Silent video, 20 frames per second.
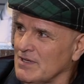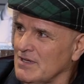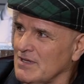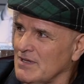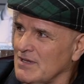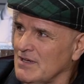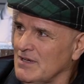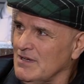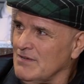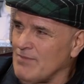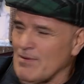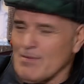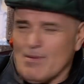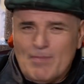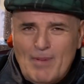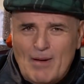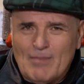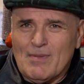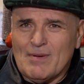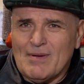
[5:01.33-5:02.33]
Mm. From the
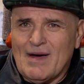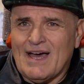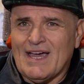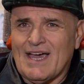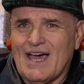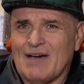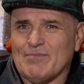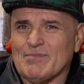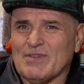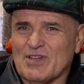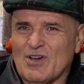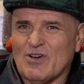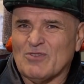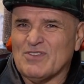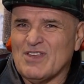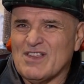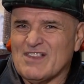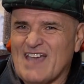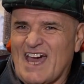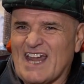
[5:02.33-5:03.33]
bottom of my heart, you know
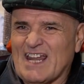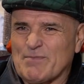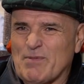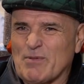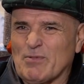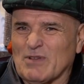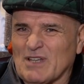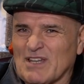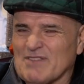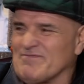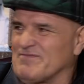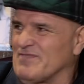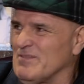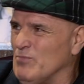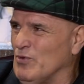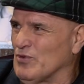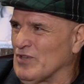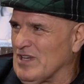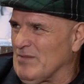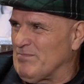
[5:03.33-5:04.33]
these kind of people live for
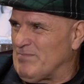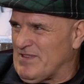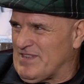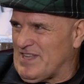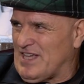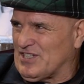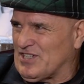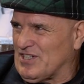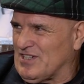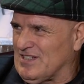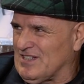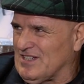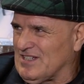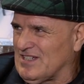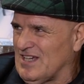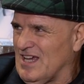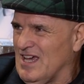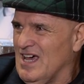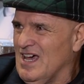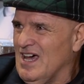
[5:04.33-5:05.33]
money and possessions.